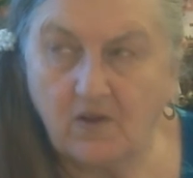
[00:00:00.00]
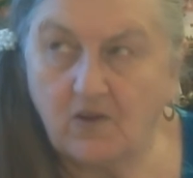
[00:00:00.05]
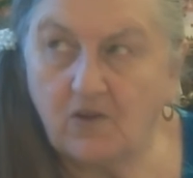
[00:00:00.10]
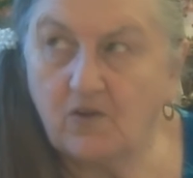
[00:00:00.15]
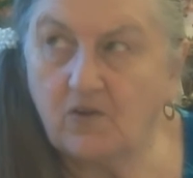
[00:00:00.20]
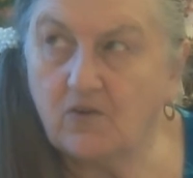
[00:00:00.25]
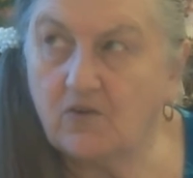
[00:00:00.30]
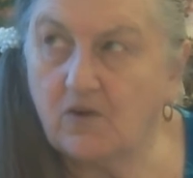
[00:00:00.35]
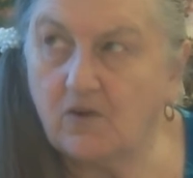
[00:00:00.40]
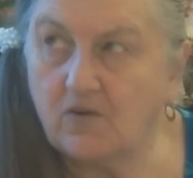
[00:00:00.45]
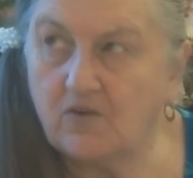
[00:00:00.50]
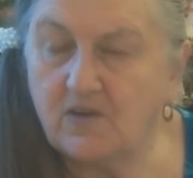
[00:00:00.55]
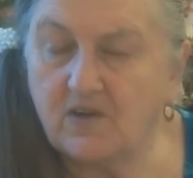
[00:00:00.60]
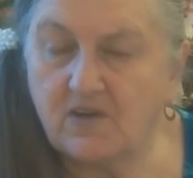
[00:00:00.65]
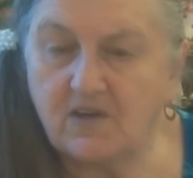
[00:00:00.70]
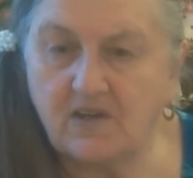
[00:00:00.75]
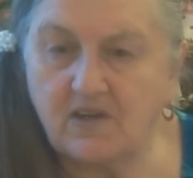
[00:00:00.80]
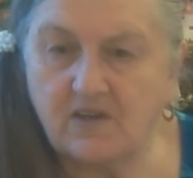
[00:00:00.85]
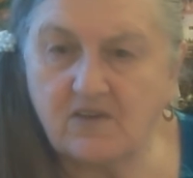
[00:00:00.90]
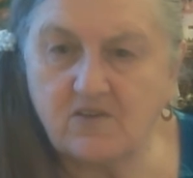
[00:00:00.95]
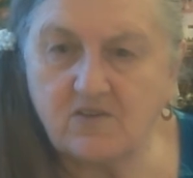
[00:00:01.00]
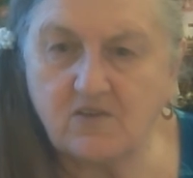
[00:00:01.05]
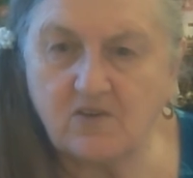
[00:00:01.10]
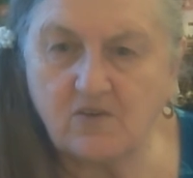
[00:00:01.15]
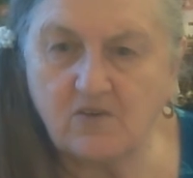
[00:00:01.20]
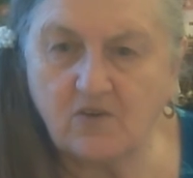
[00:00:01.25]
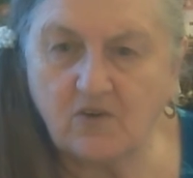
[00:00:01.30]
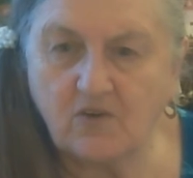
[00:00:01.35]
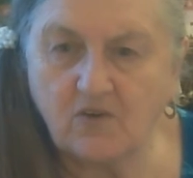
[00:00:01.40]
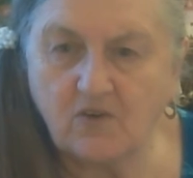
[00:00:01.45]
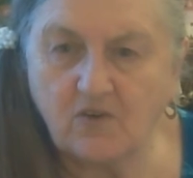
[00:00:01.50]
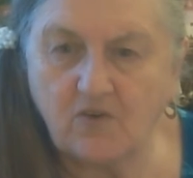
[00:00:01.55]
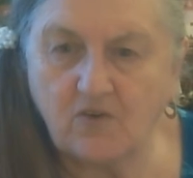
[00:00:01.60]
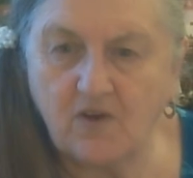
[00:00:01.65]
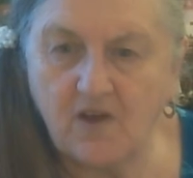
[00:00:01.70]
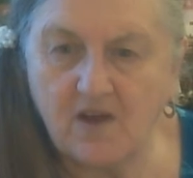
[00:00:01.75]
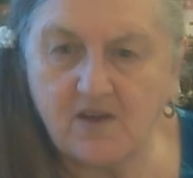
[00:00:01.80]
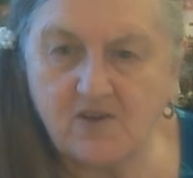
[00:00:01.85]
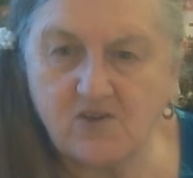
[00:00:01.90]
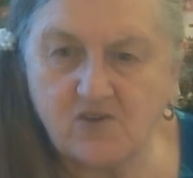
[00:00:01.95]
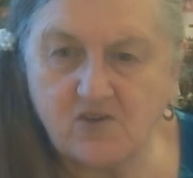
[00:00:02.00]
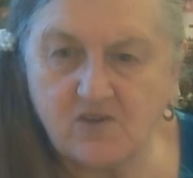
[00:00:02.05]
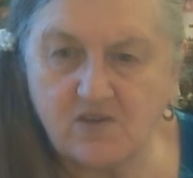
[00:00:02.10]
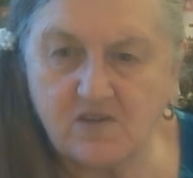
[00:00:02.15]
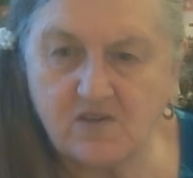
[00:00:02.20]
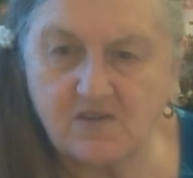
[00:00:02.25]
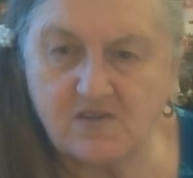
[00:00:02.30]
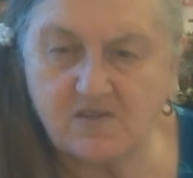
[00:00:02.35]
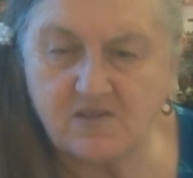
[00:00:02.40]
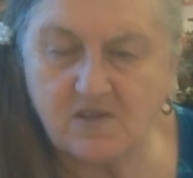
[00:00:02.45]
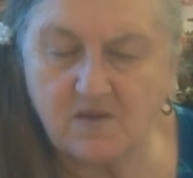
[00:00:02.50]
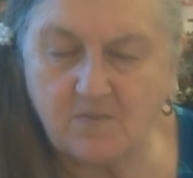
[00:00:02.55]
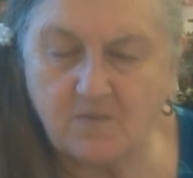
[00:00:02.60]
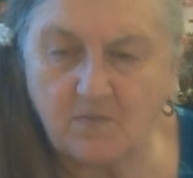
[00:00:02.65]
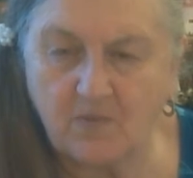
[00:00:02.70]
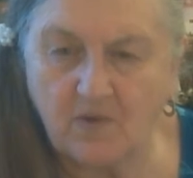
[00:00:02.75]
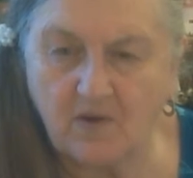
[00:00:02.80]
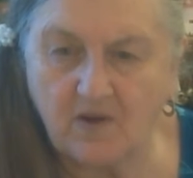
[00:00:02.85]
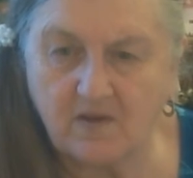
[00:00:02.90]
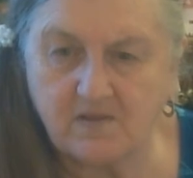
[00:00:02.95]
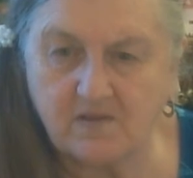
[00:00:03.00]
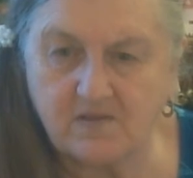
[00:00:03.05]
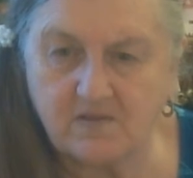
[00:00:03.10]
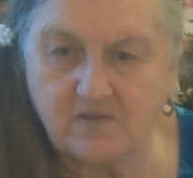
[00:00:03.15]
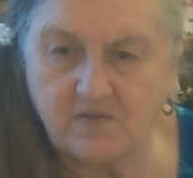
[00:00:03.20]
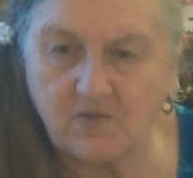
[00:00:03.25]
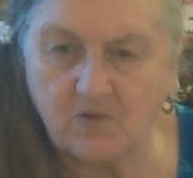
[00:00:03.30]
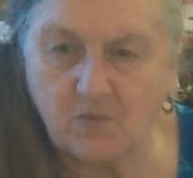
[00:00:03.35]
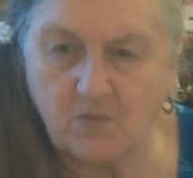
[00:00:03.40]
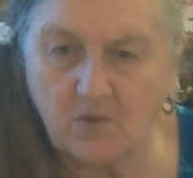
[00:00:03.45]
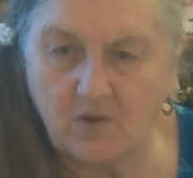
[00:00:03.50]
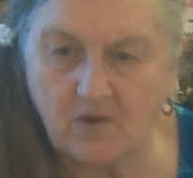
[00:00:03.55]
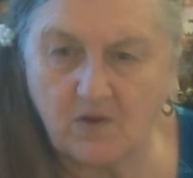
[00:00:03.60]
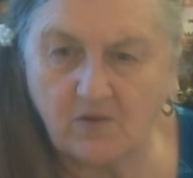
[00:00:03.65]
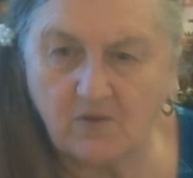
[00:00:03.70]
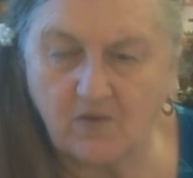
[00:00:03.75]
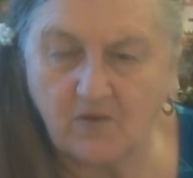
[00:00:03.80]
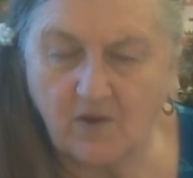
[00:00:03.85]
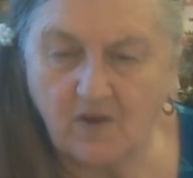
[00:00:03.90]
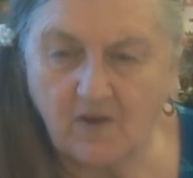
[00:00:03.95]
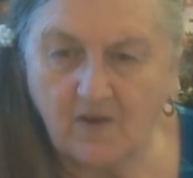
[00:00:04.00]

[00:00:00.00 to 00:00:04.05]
you only need to look at creation in some parts of the world